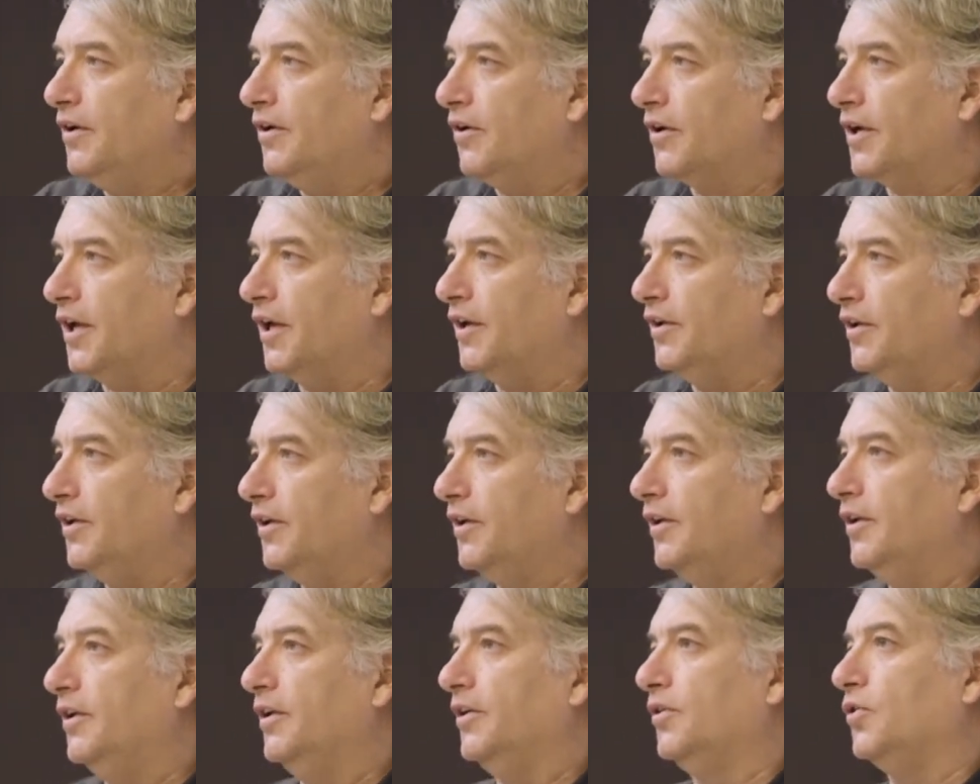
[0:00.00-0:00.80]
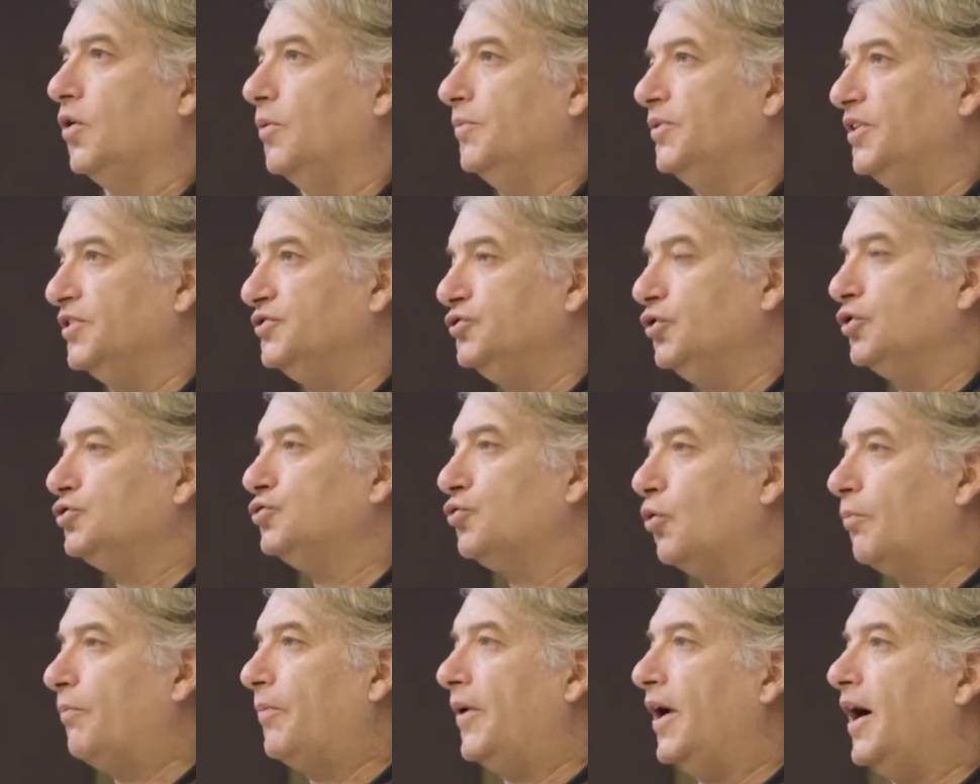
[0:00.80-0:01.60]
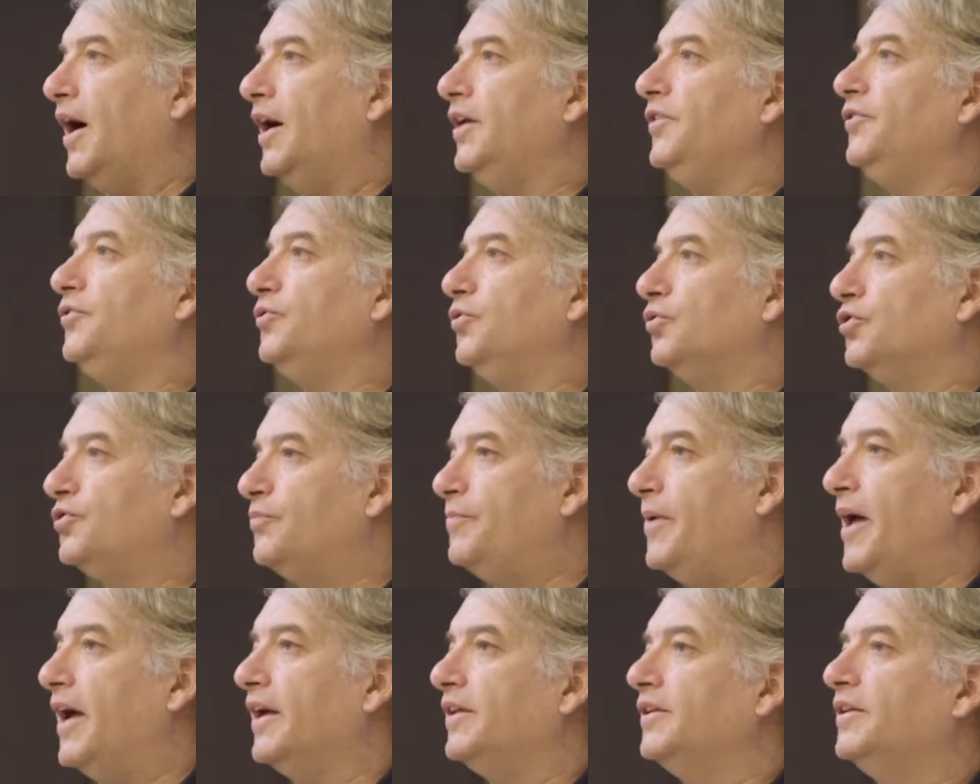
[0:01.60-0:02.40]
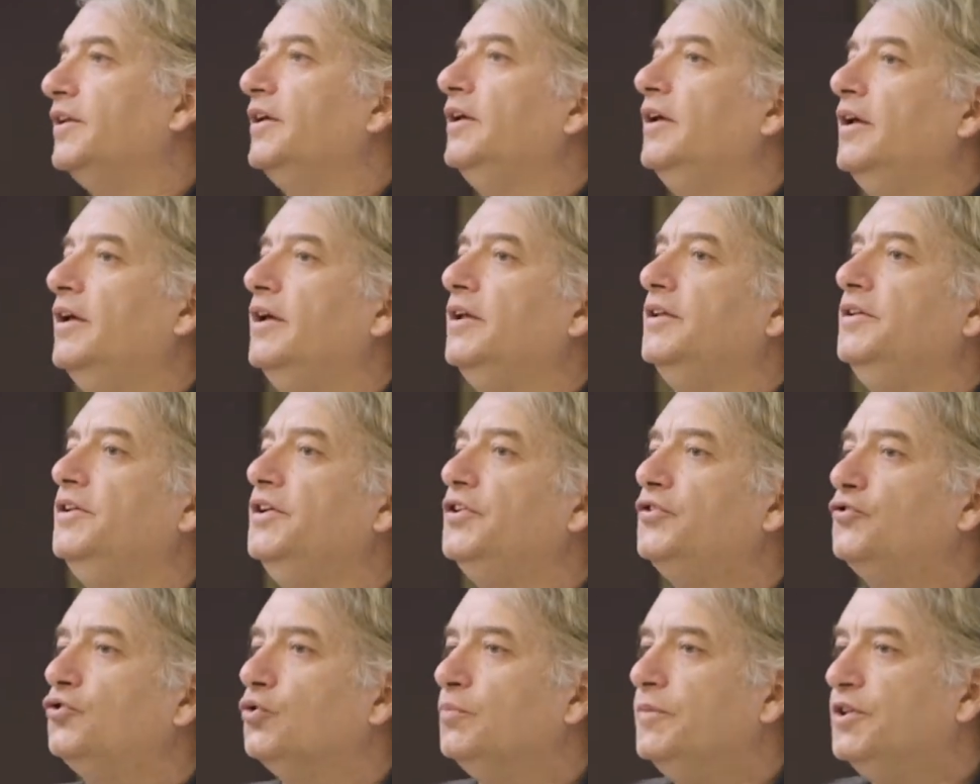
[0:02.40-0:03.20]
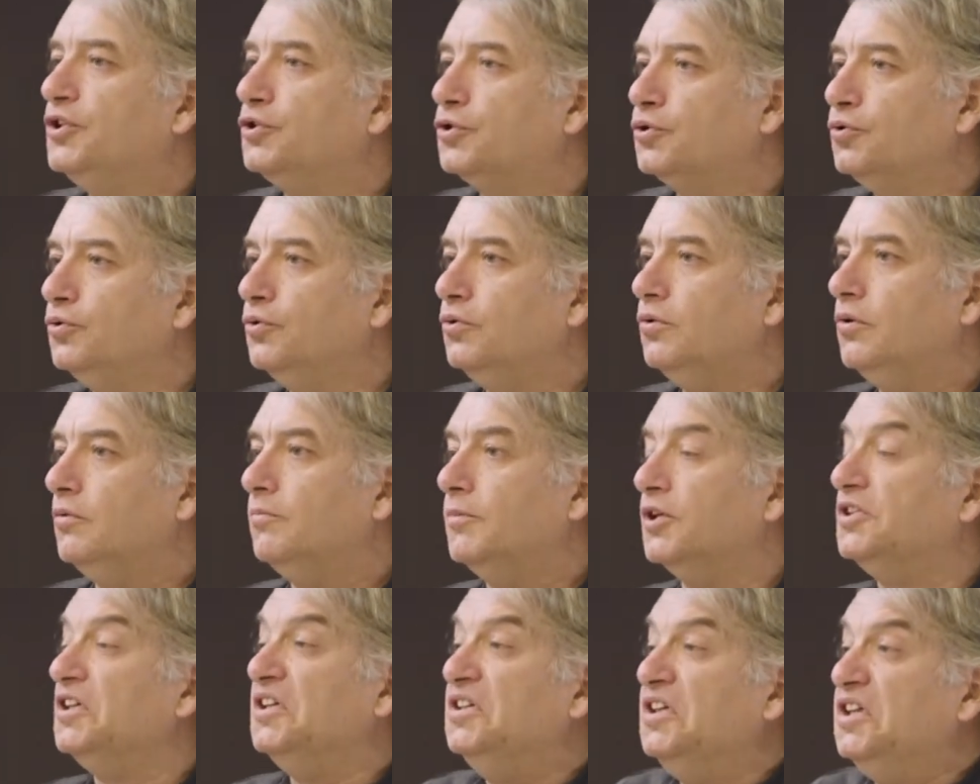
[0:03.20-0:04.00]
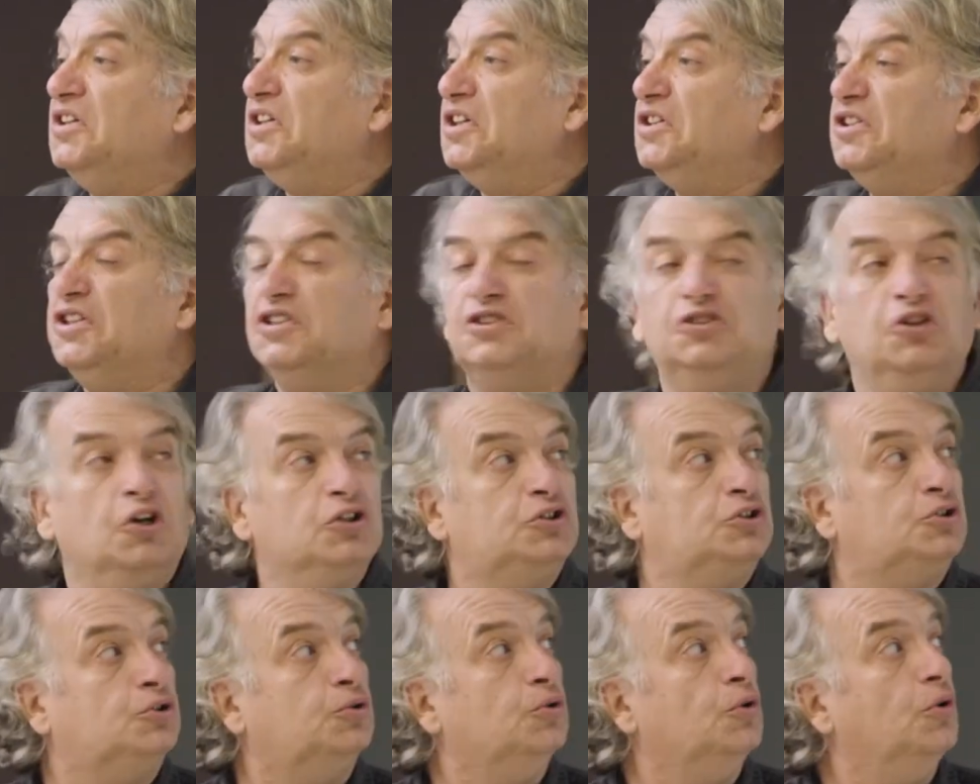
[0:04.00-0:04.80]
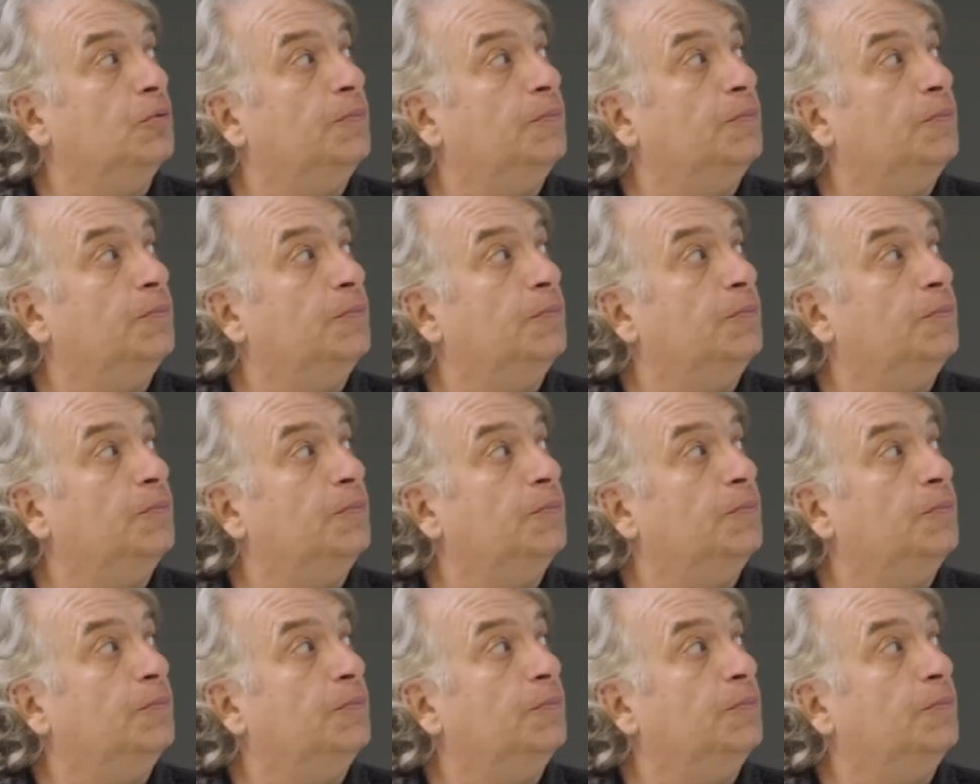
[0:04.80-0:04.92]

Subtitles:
Okay, it comes as no surprise, you expect this to be true, but indeed it is not true